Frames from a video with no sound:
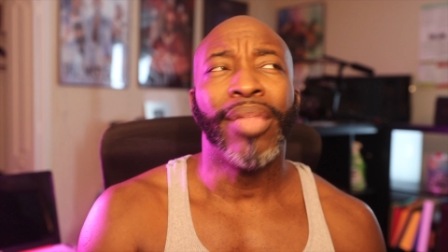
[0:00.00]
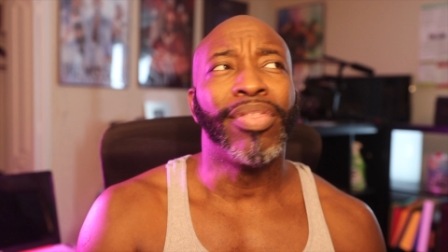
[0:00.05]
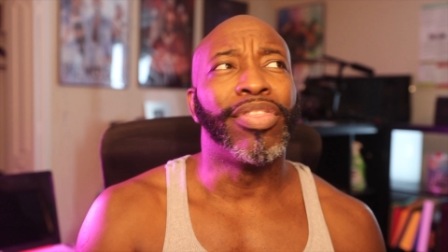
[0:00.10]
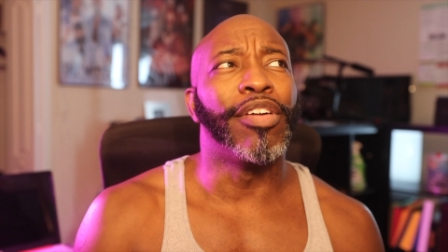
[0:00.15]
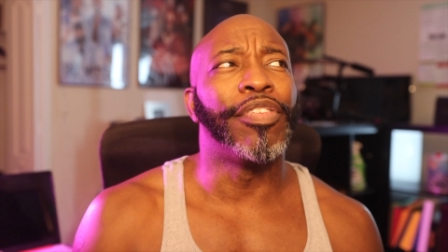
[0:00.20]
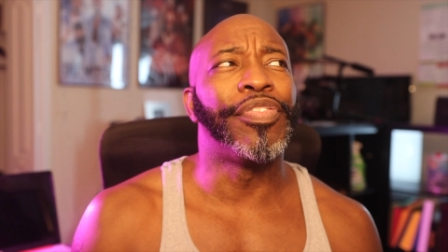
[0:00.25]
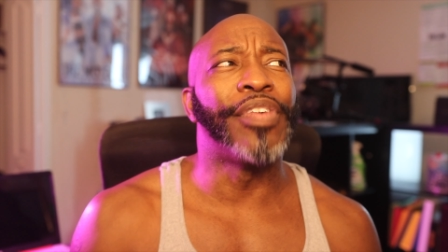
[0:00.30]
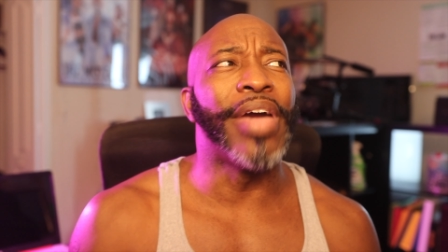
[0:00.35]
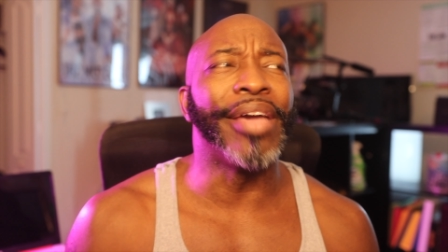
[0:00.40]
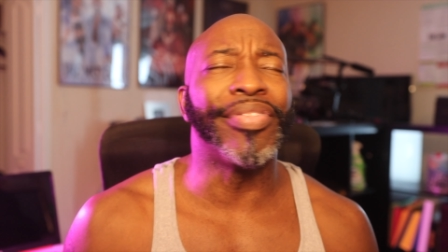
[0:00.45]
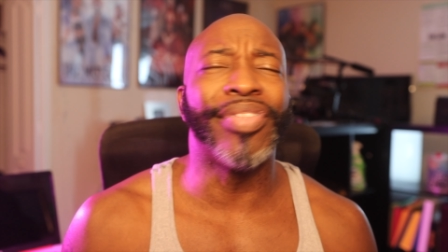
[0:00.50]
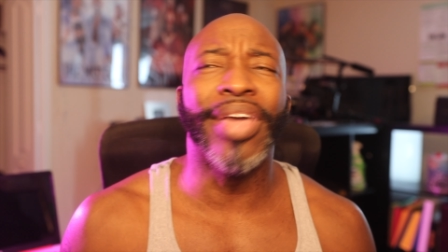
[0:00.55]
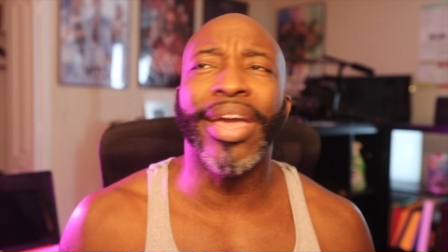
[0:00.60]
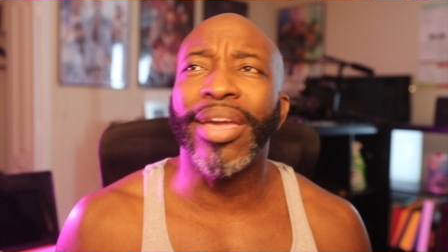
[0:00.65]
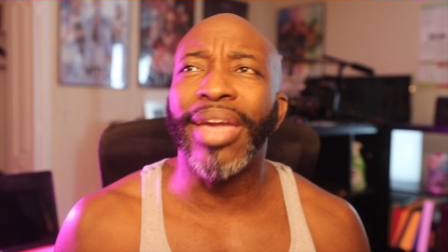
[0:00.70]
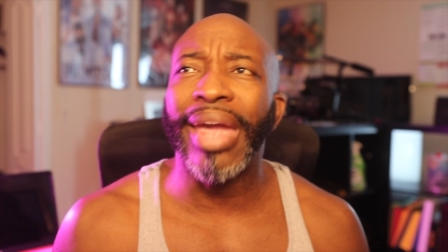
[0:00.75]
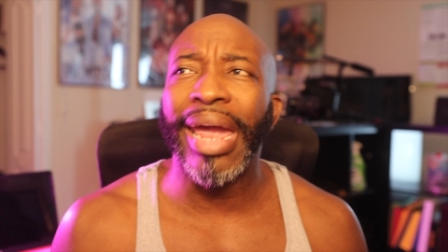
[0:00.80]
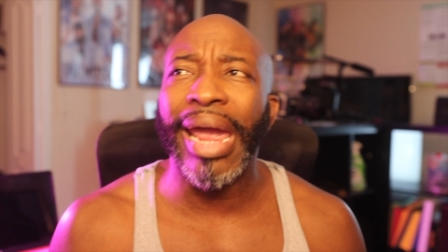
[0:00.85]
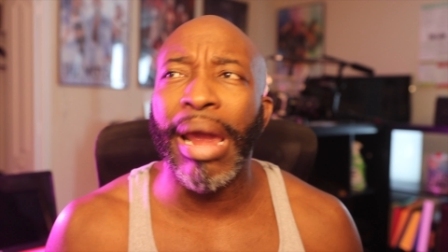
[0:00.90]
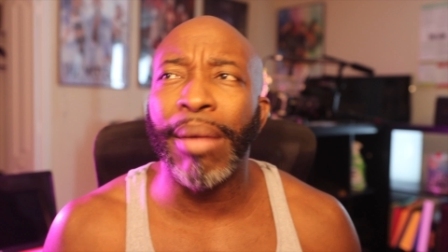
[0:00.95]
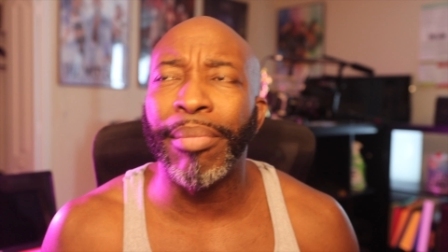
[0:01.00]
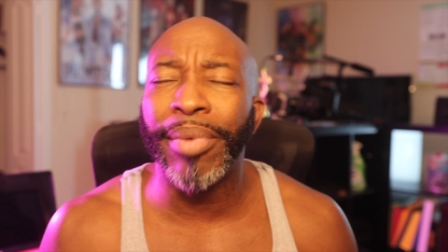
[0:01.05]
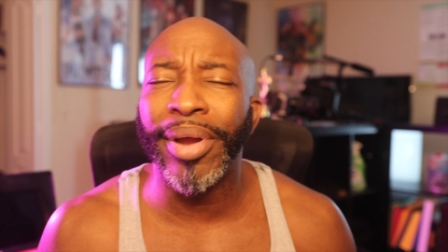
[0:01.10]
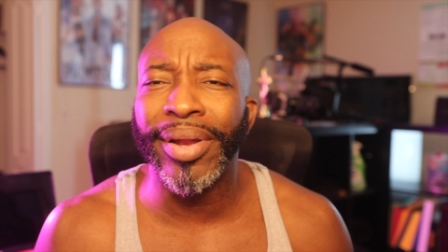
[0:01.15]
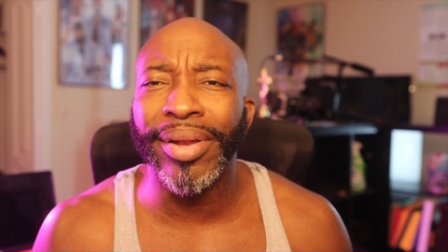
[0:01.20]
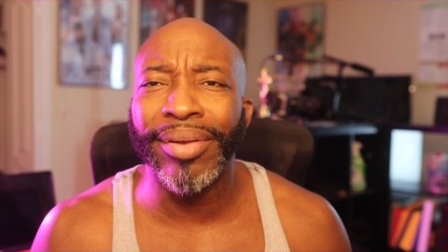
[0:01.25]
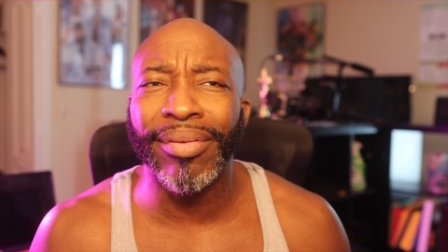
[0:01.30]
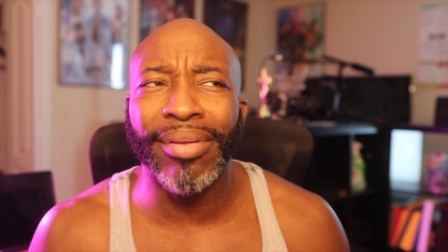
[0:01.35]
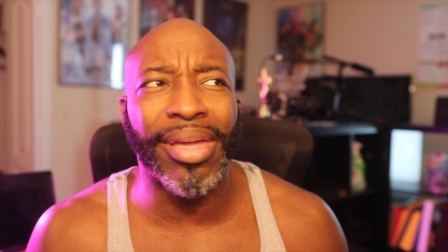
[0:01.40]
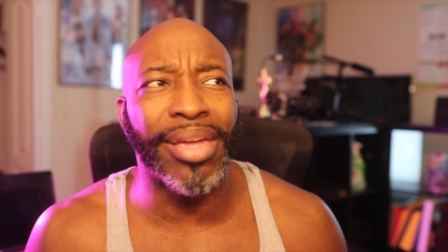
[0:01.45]
The fact that
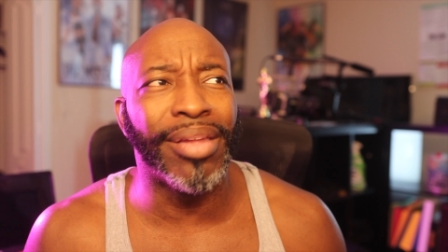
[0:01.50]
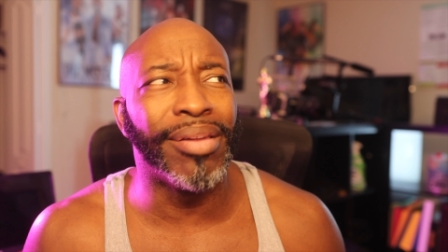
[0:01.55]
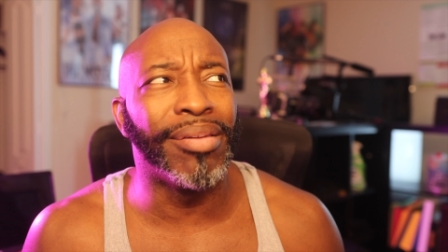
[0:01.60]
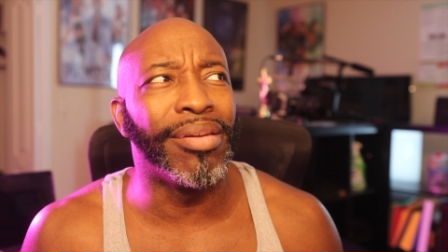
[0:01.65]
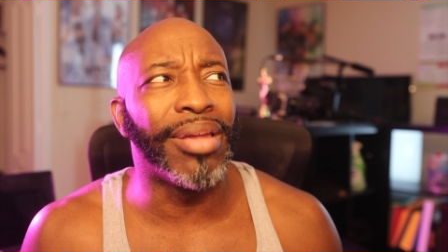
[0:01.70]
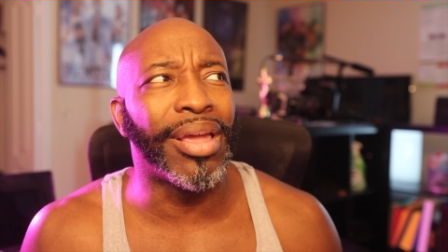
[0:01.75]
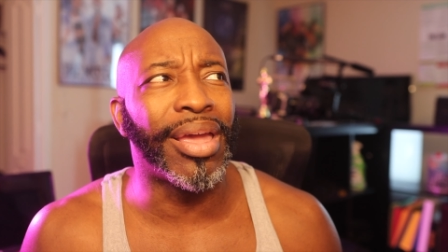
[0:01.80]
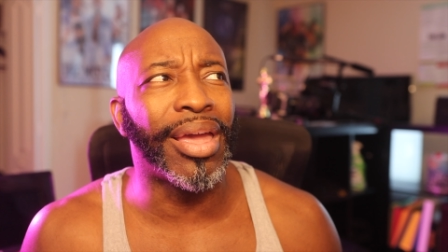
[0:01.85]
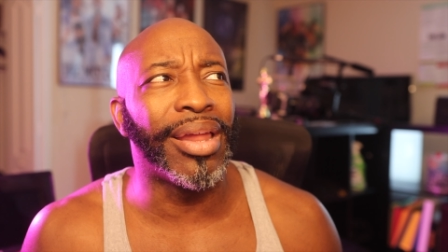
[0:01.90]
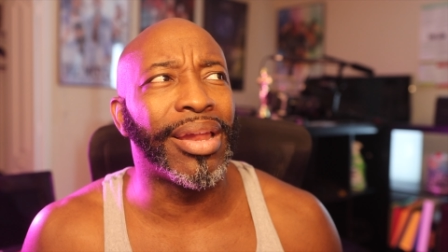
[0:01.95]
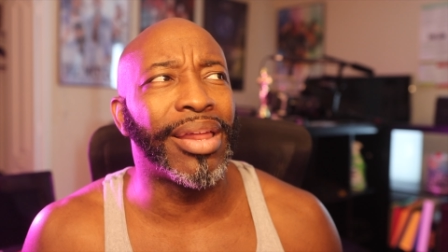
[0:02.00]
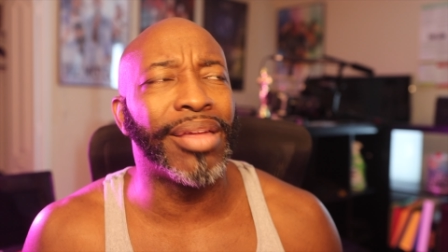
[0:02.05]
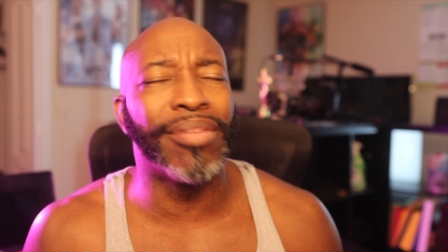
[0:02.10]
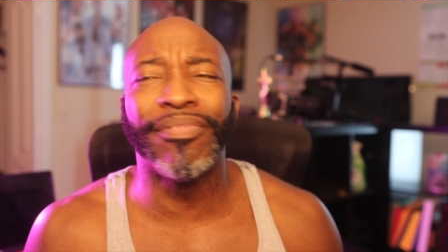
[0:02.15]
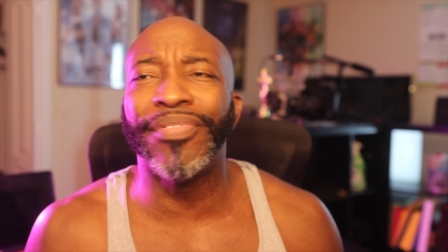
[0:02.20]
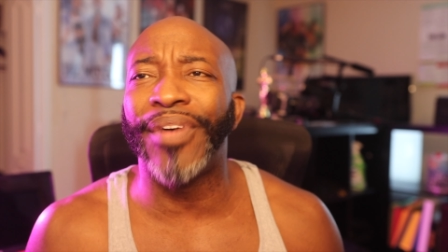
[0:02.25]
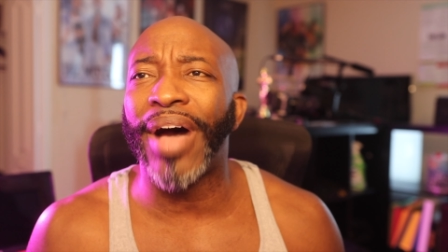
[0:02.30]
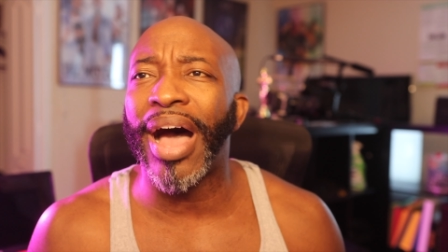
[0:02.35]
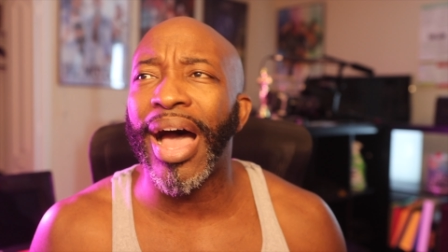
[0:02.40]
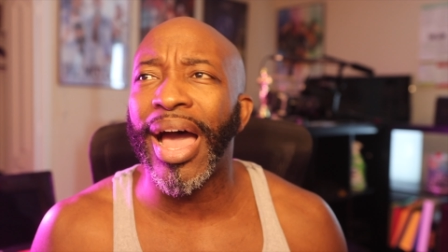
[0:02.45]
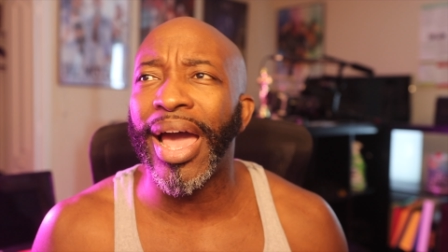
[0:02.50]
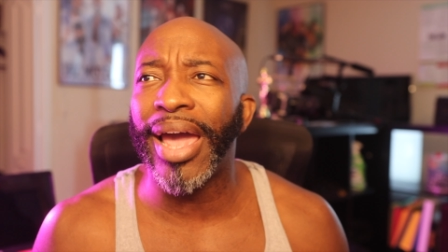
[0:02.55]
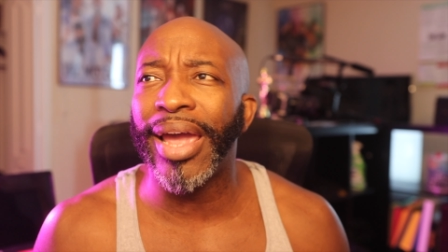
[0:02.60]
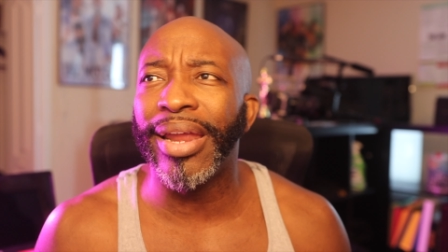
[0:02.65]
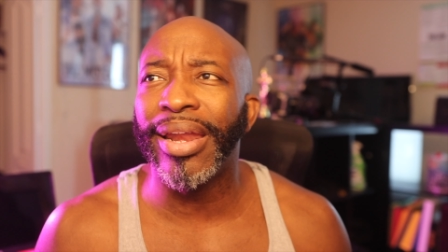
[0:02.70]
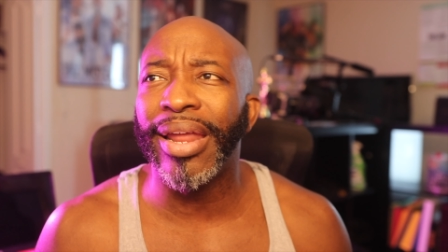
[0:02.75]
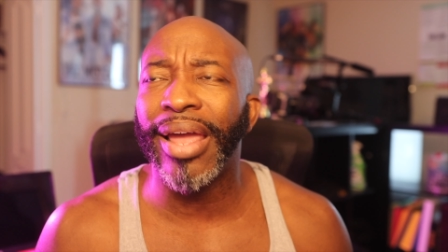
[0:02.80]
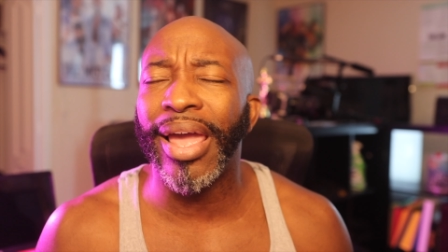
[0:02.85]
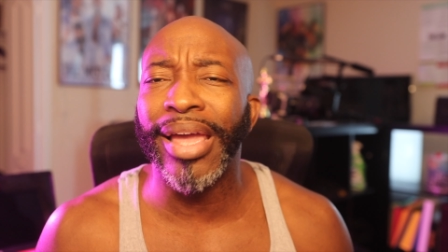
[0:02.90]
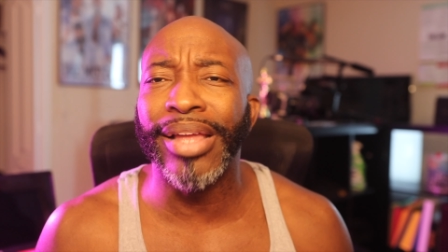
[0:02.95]
Cameron can
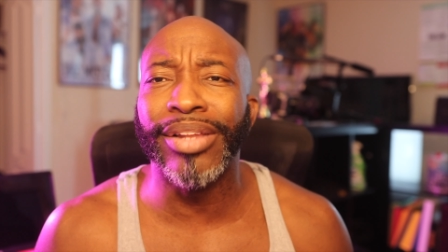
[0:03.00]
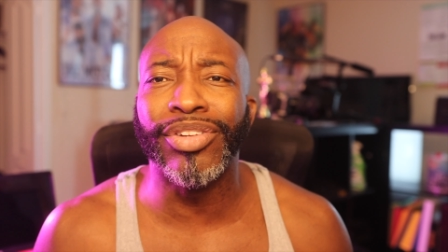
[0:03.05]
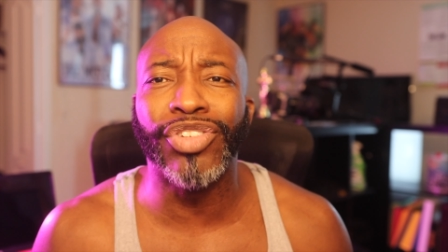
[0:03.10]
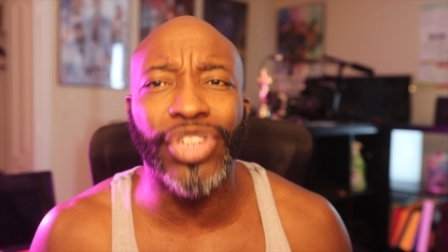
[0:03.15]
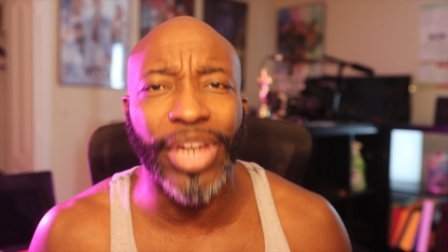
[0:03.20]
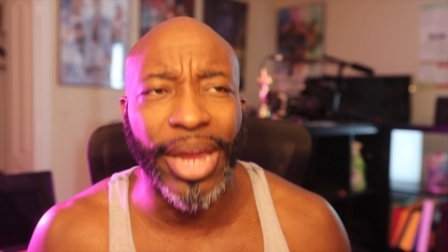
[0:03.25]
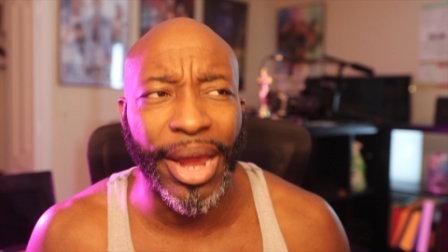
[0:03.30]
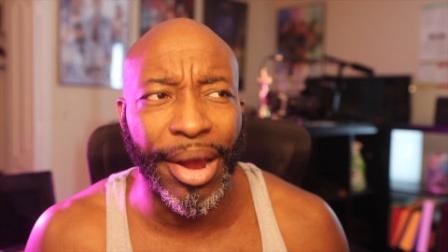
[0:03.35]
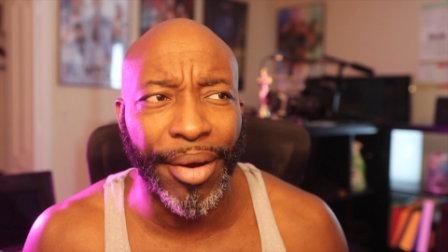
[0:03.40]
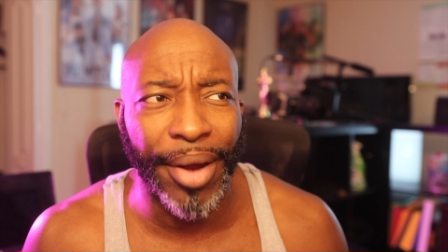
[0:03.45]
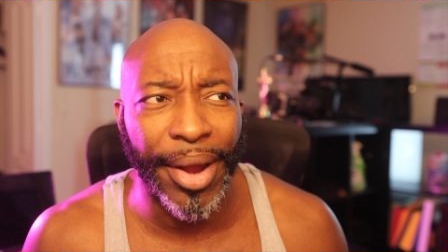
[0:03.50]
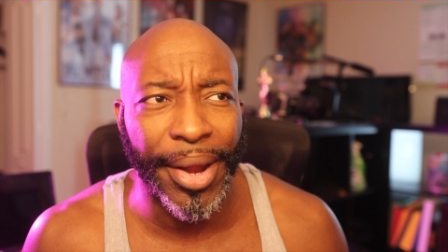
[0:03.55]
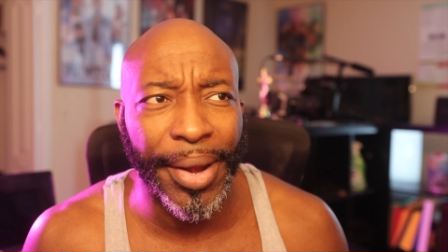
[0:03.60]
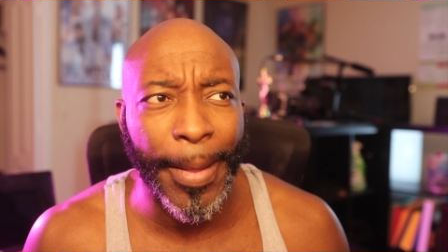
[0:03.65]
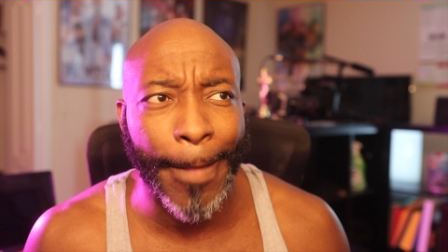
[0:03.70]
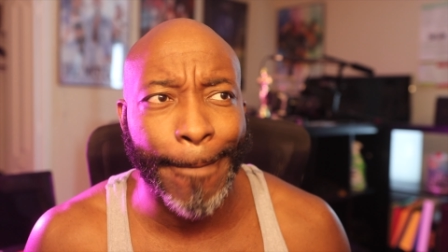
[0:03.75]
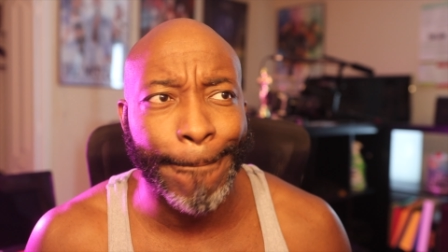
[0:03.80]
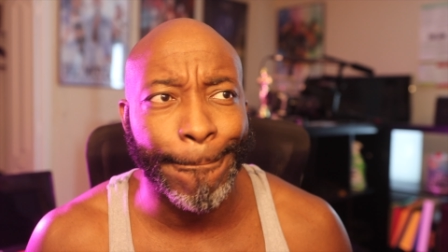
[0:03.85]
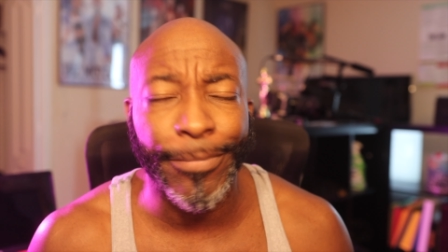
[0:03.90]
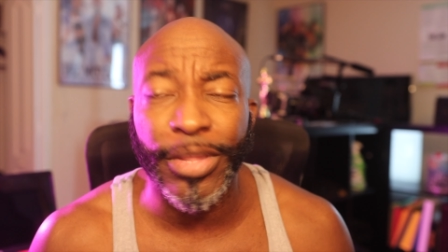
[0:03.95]
confide in Jared